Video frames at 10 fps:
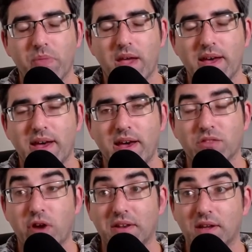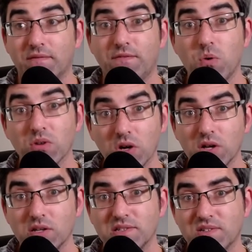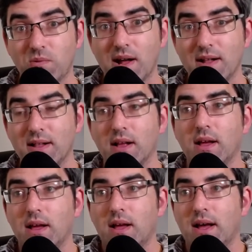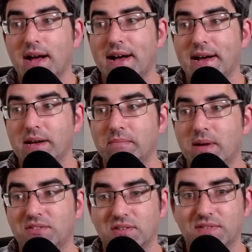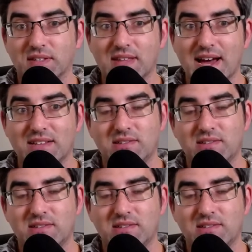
uh, threatening phone calls as well um, and stuff like that.